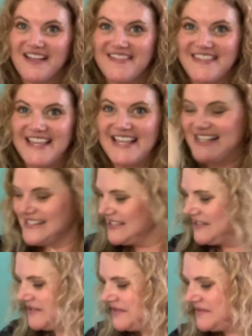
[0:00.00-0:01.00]
These,
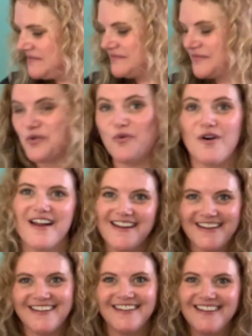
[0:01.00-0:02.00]
or
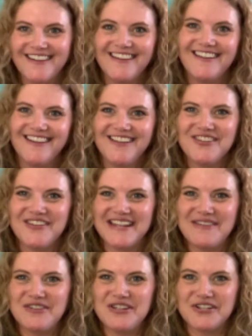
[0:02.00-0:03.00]
you can
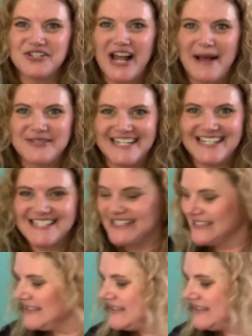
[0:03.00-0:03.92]
even do your chopsticks.